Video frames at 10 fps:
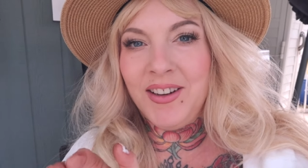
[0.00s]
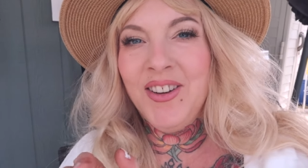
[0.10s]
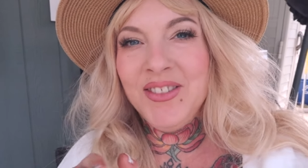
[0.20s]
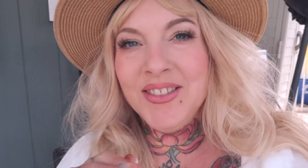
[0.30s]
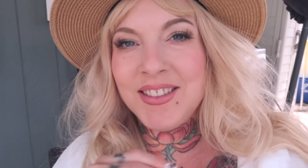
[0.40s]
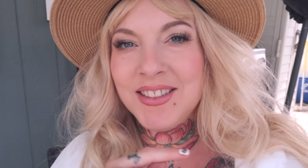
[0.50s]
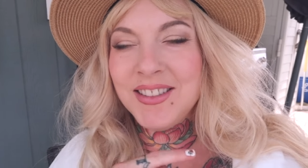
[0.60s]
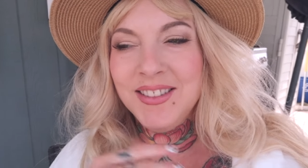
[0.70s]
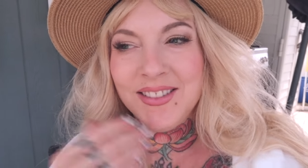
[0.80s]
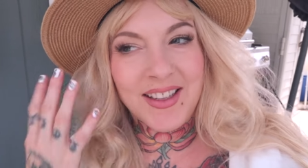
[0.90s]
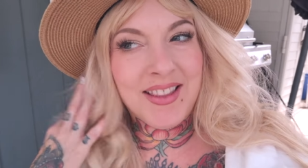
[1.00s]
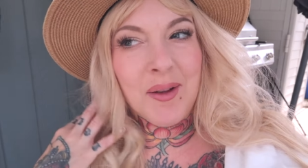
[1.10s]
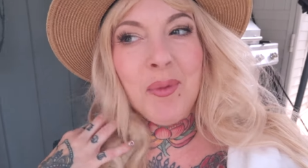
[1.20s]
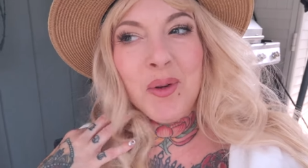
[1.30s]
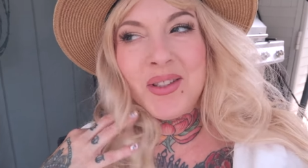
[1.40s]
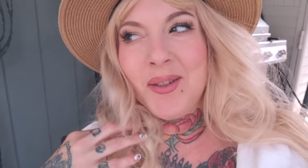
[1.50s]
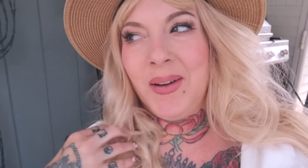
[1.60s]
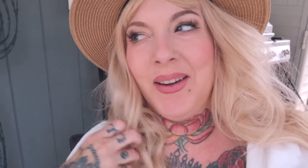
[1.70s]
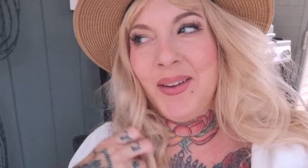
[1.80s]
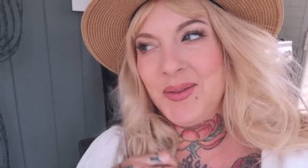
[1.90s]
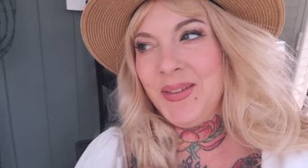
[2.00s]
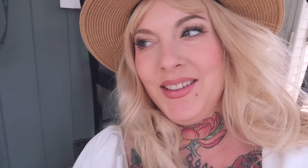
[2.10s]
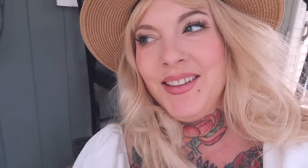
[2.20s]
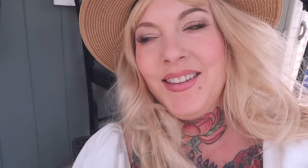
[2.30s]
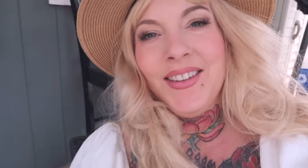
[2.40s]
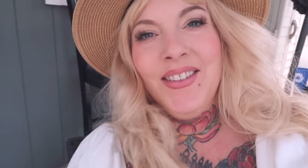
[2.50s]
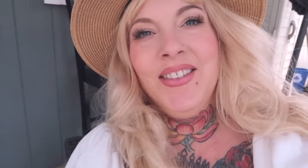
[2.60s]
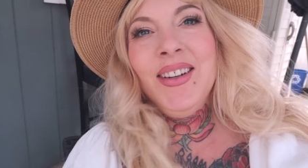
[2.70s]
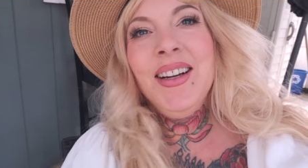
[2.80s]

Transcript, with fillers: else. I think mostly my husband did though.